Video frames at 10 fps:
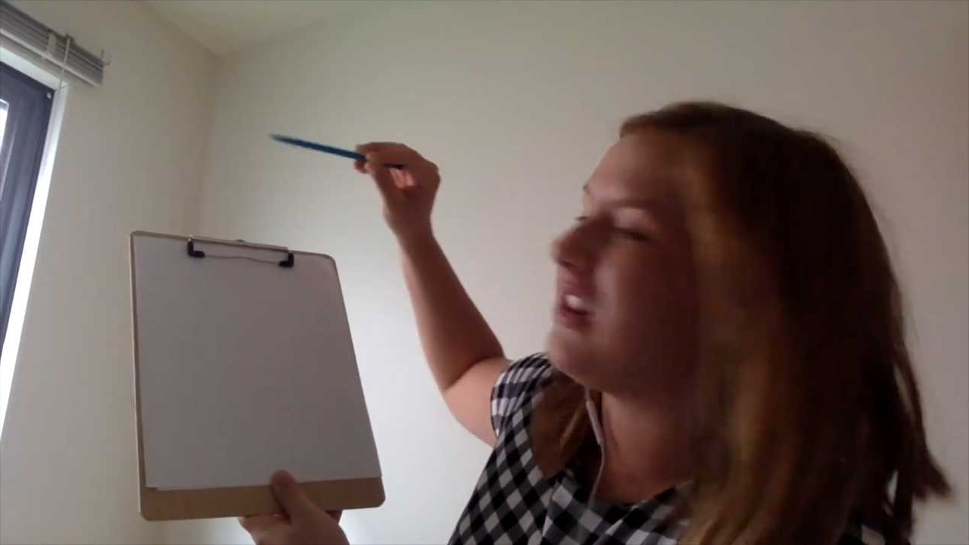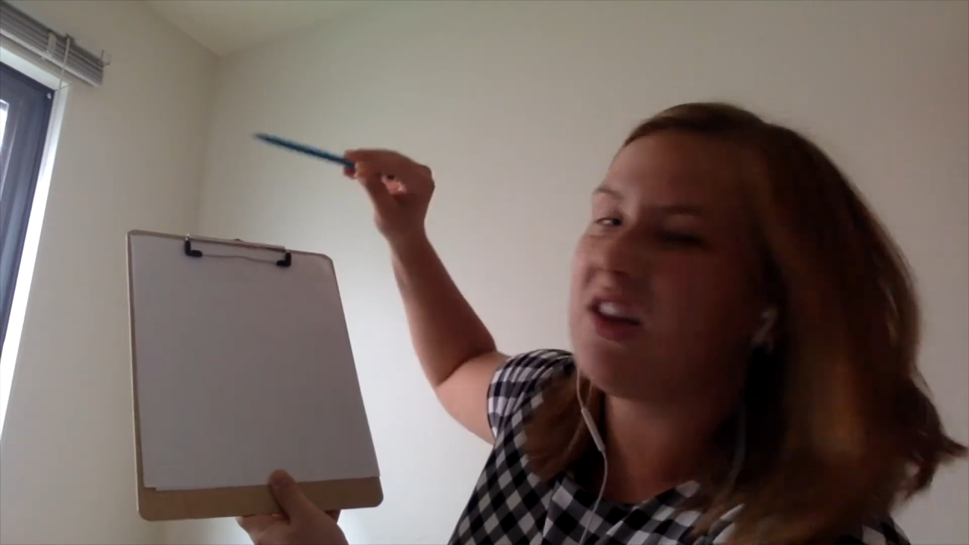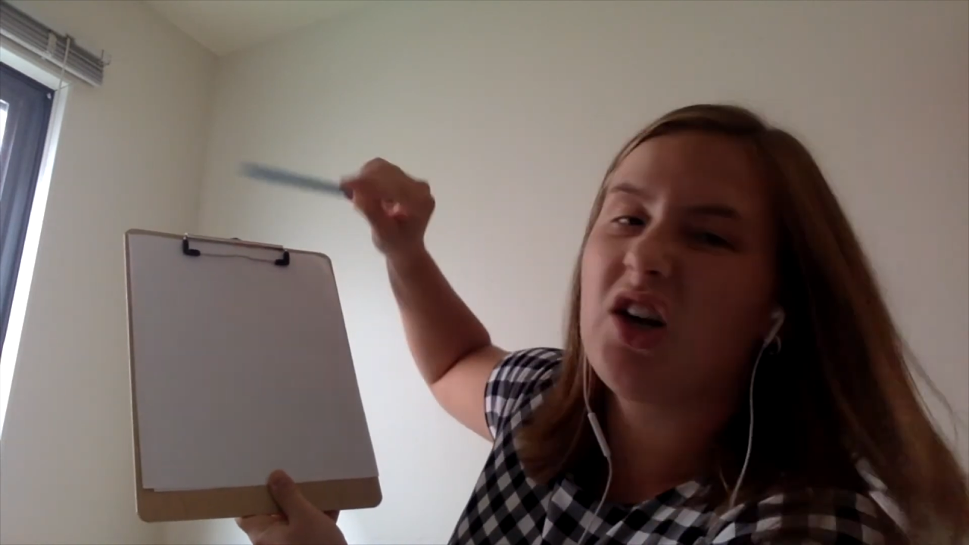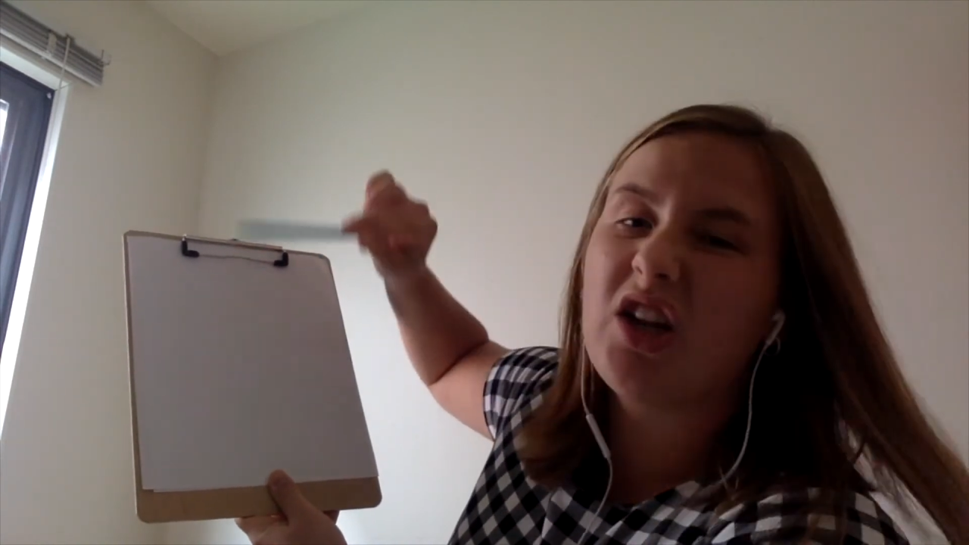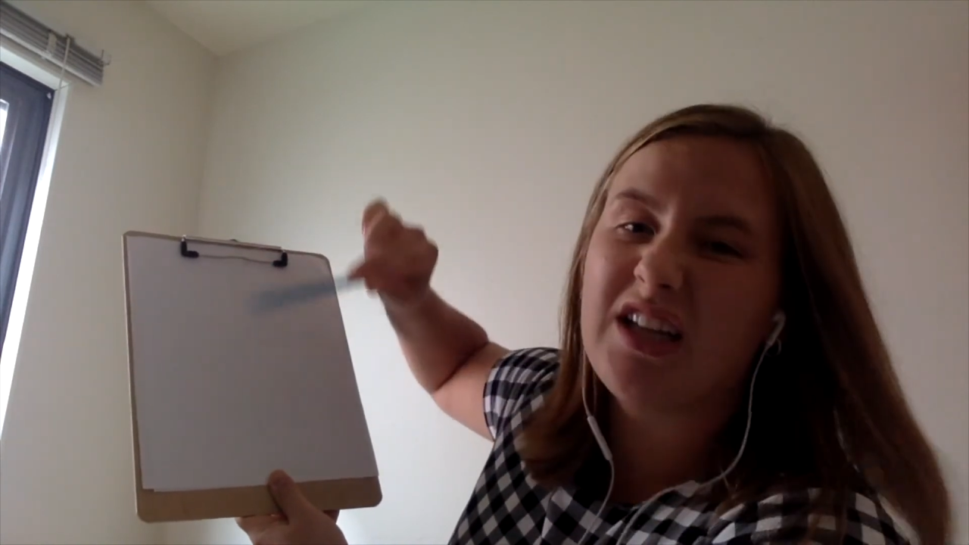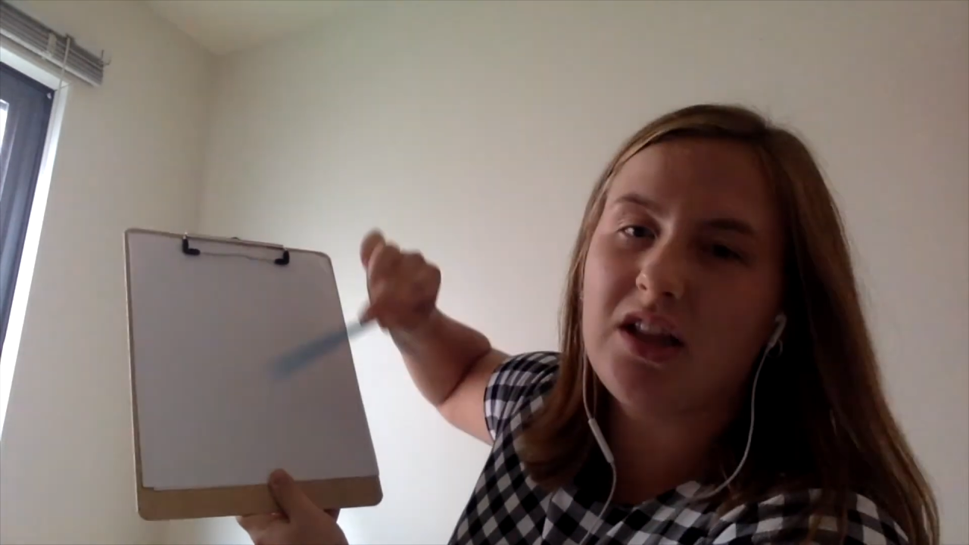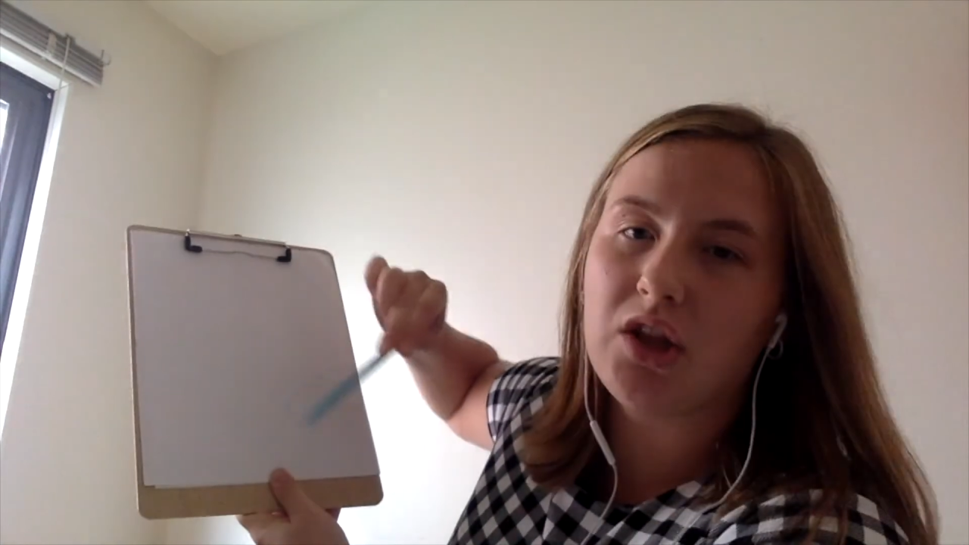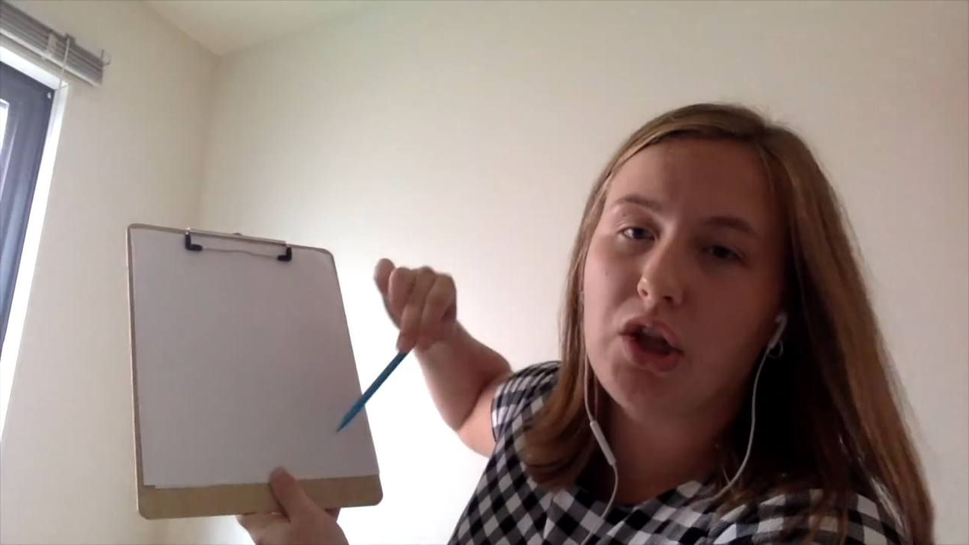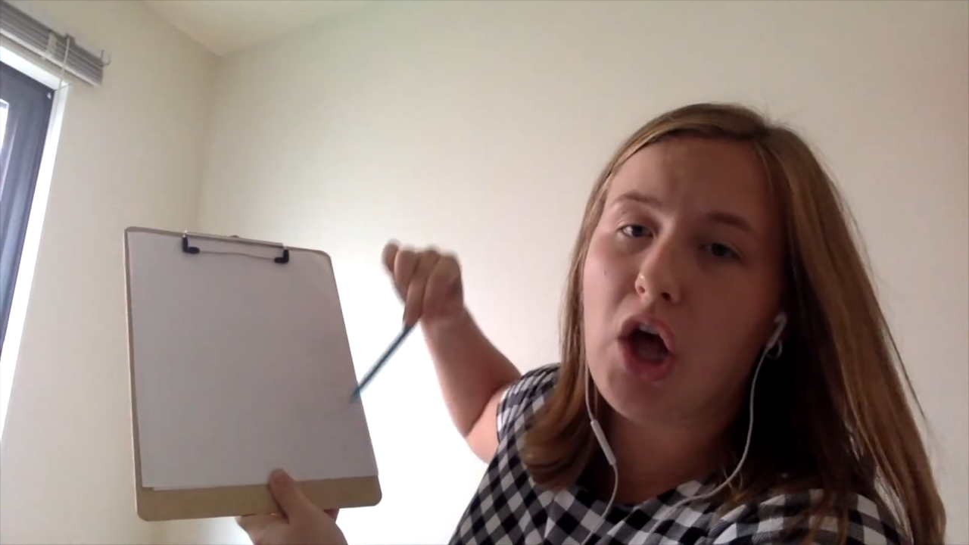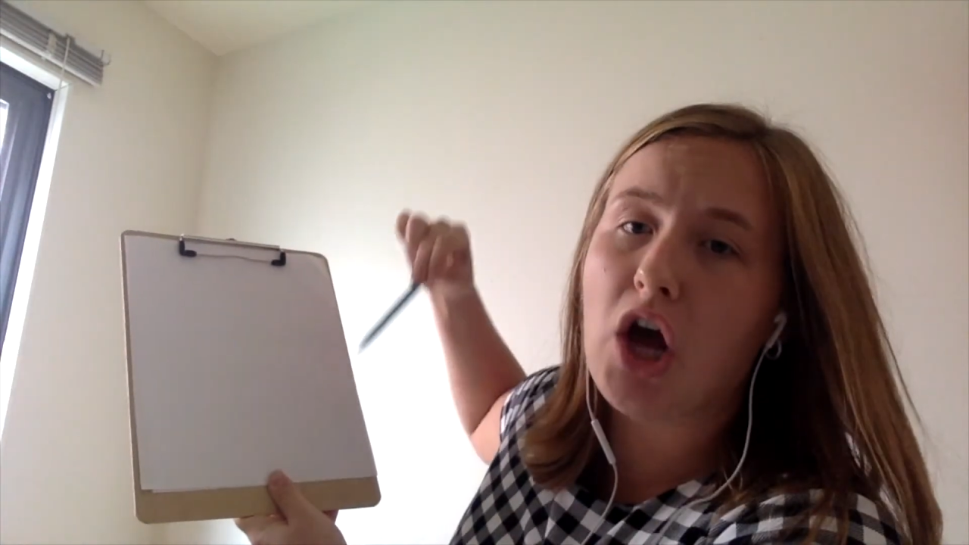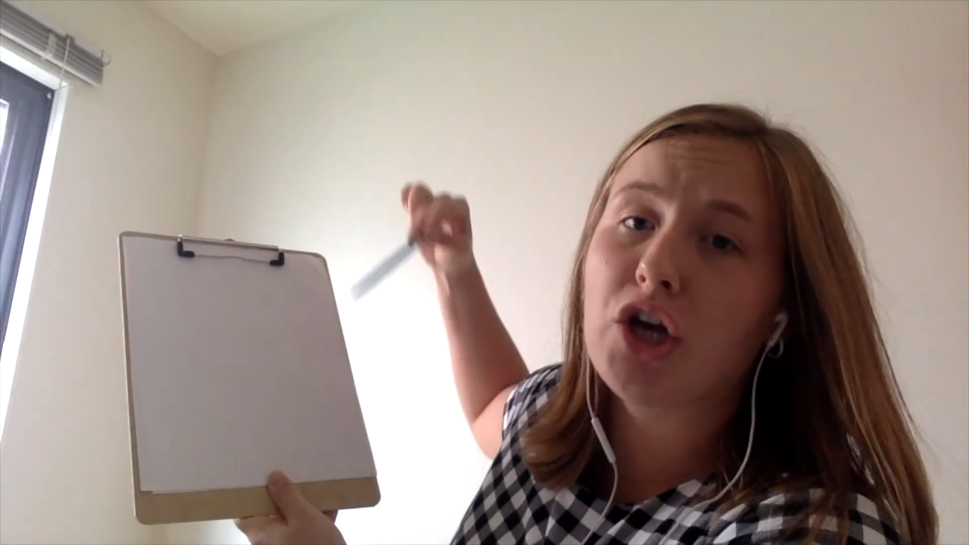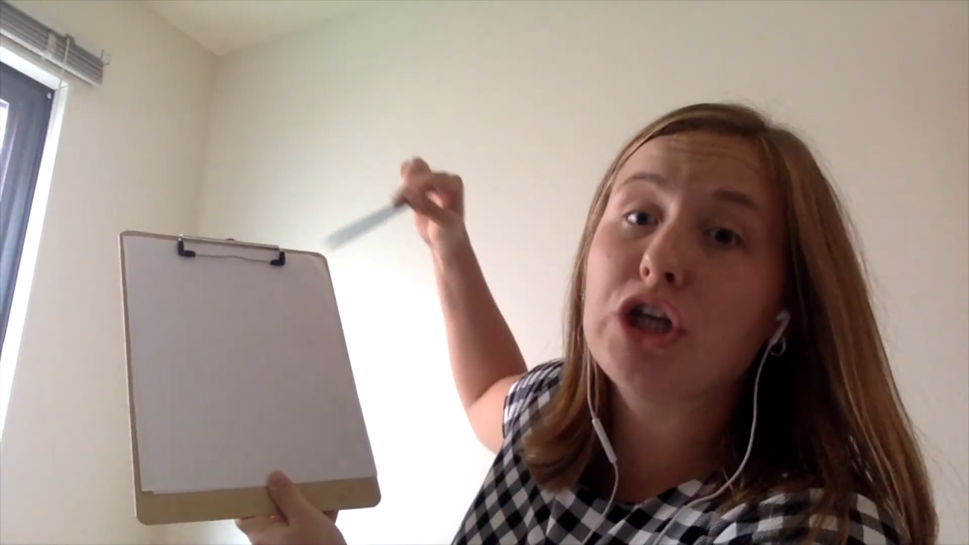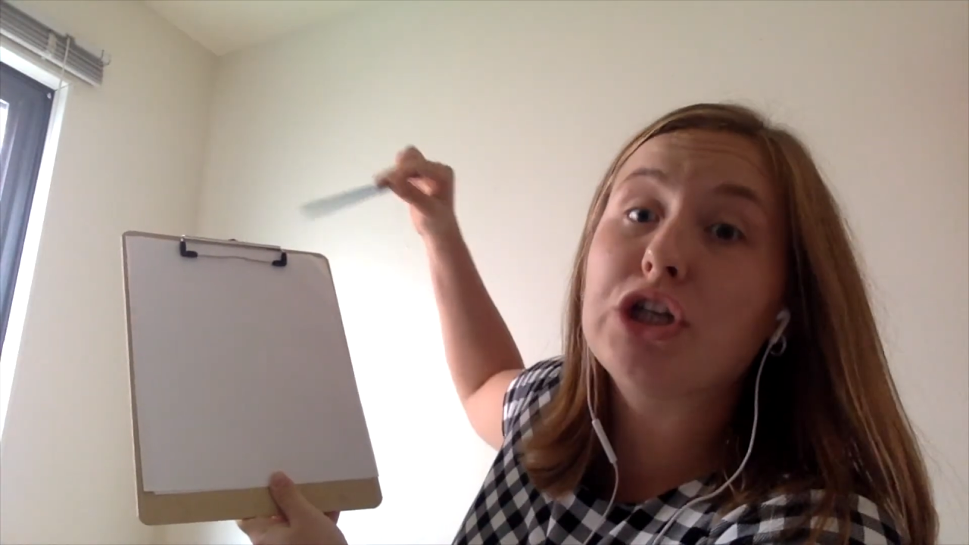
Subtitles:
little longer